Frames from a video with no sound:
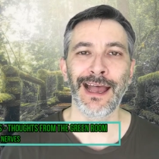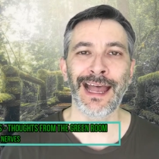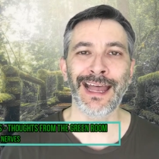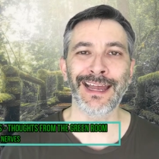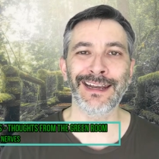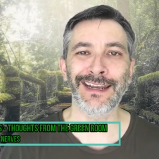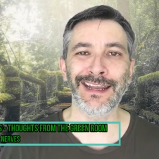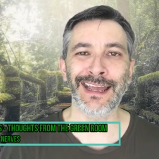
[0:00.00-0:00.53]

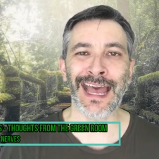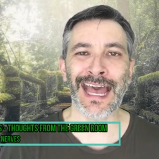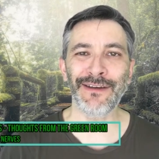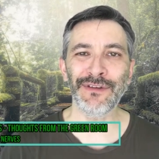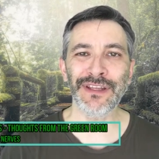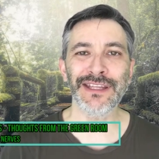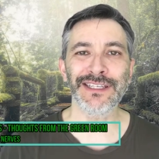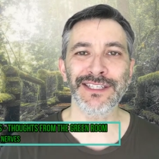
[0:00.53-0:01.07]
And
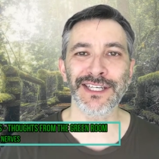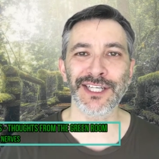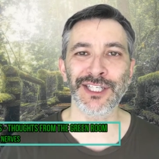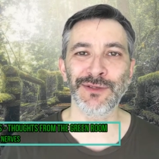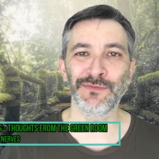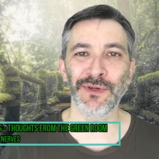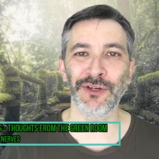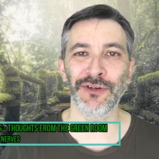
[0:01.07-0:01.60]
having this
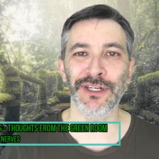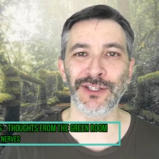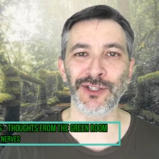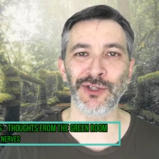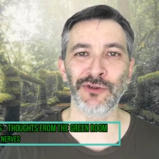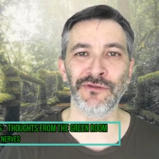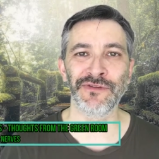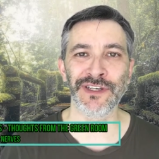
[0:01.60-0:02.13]
experience
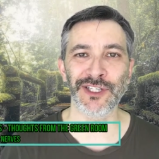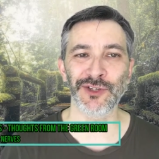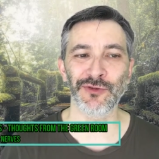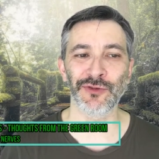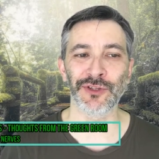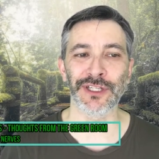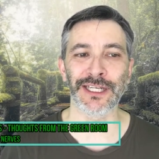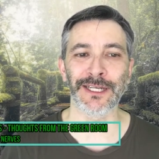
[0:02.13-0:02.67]
so
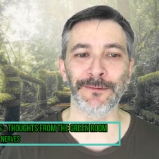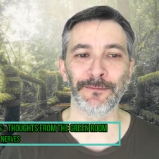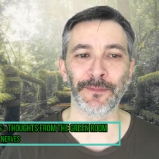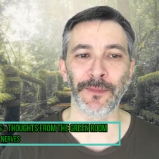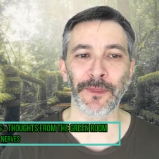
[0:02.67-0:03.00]
viscerally,